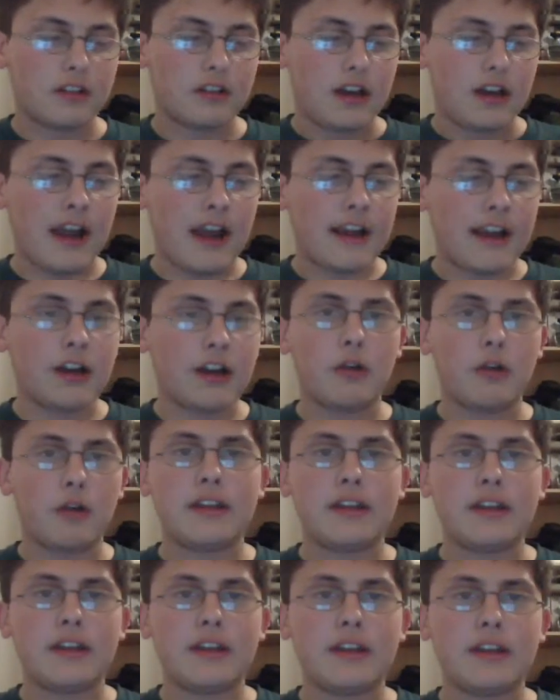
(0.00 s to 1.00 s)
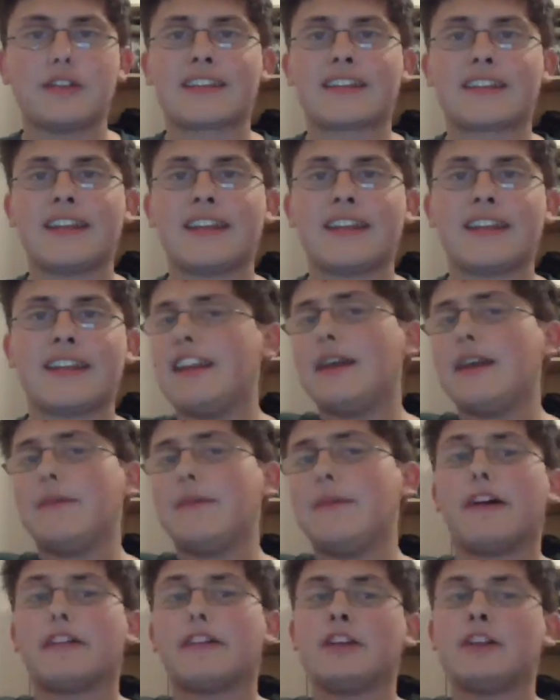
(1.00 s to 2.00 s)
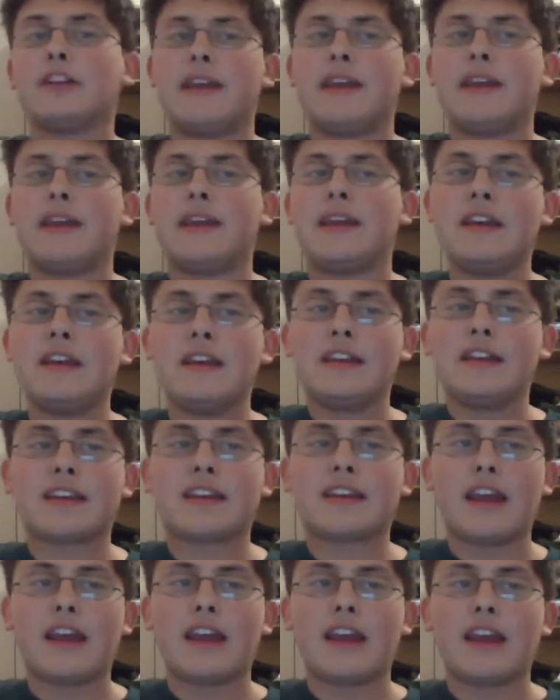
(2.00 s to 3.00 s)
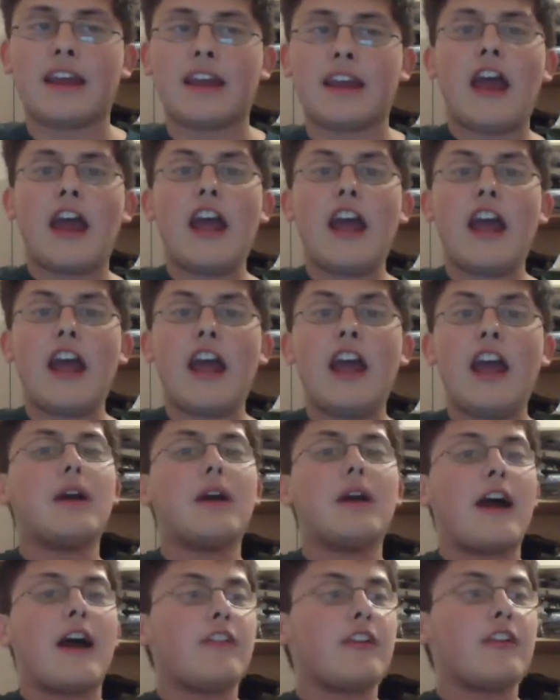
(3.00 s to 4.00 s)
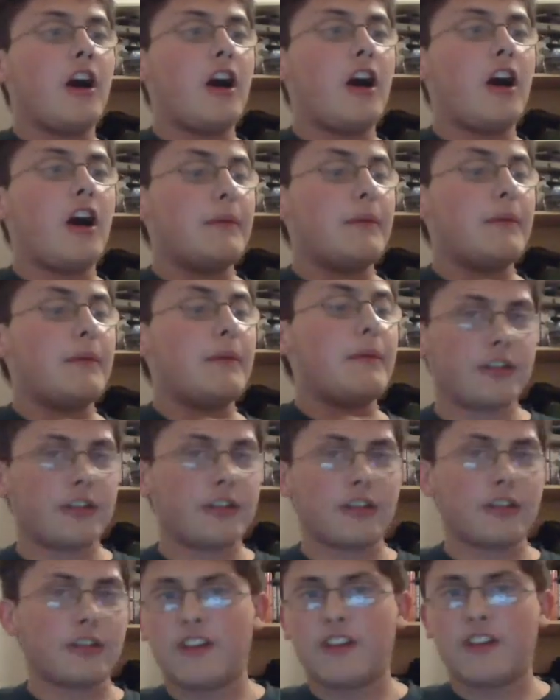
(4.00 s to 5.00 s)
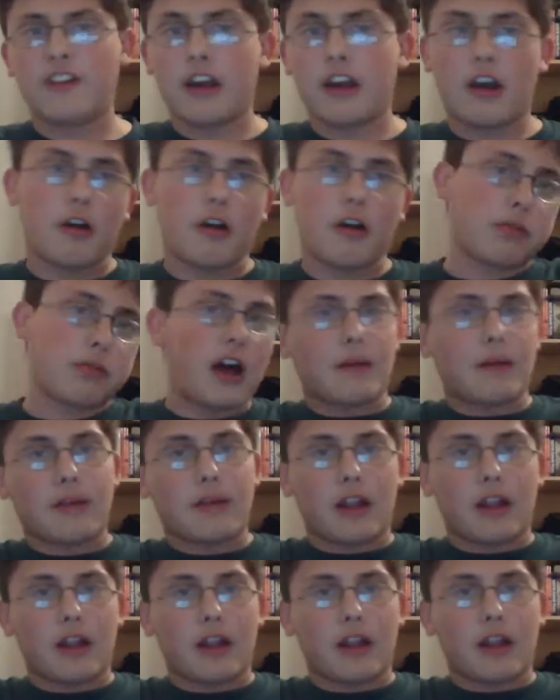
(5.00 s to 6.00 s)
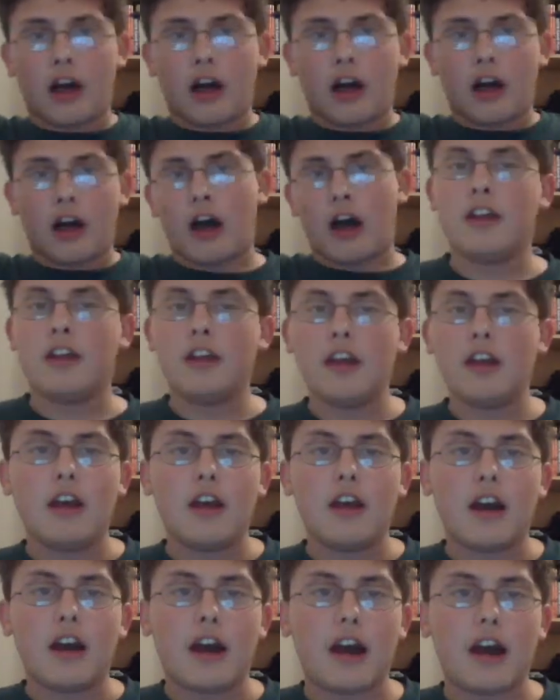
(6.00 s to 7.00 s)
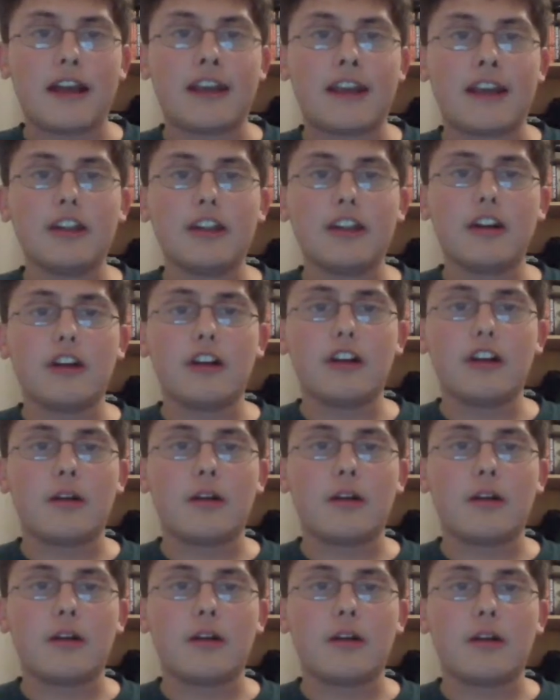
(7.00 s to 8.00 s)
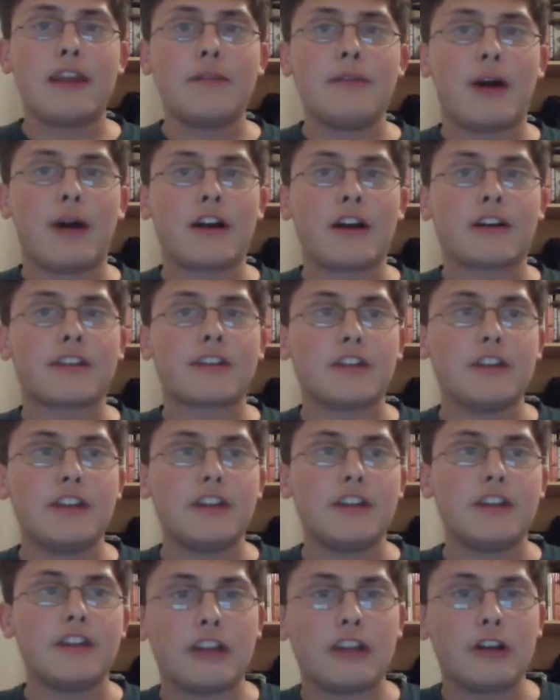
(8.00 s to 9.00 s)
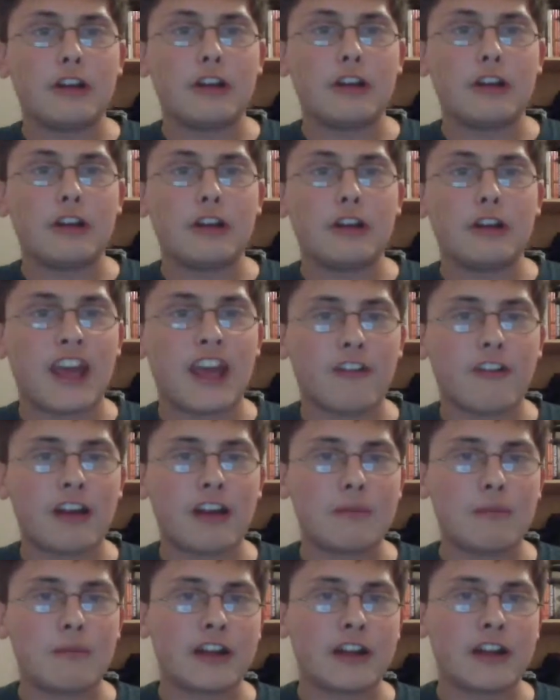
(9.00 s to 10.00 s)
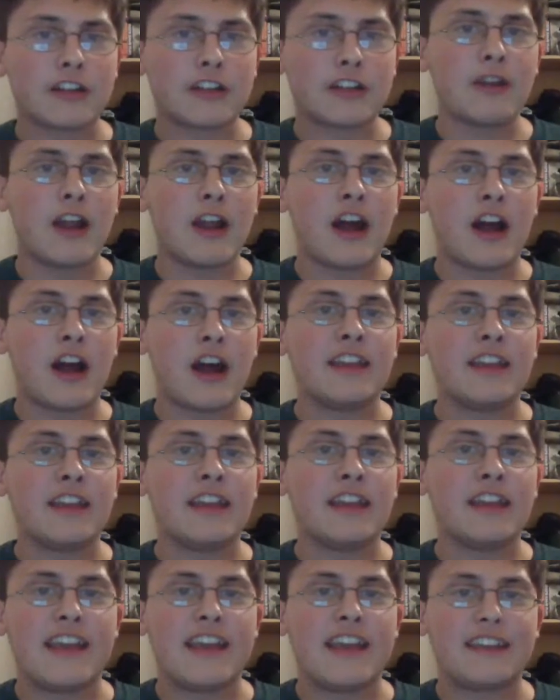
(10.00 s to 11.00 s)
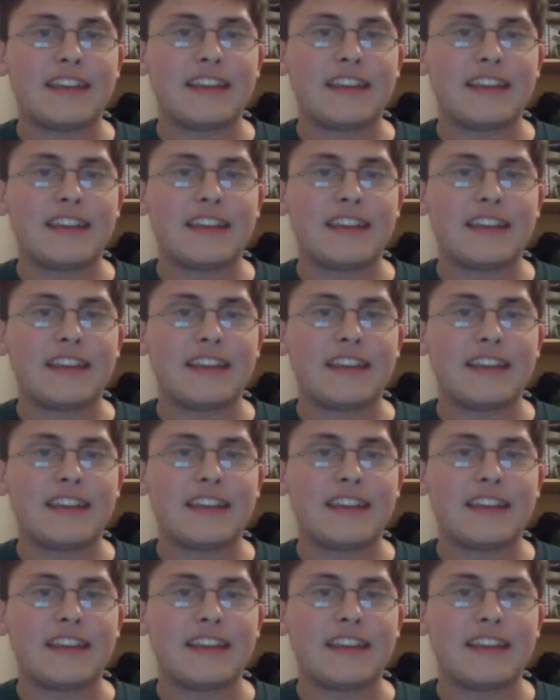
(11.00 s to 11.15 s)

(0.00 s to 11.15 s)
I don't need you to send an email to me saying, hey, you have a comment on your video, blah, blah, blah. I can look on my own inbox on YouTube, thank you very much. I'm not an idiot.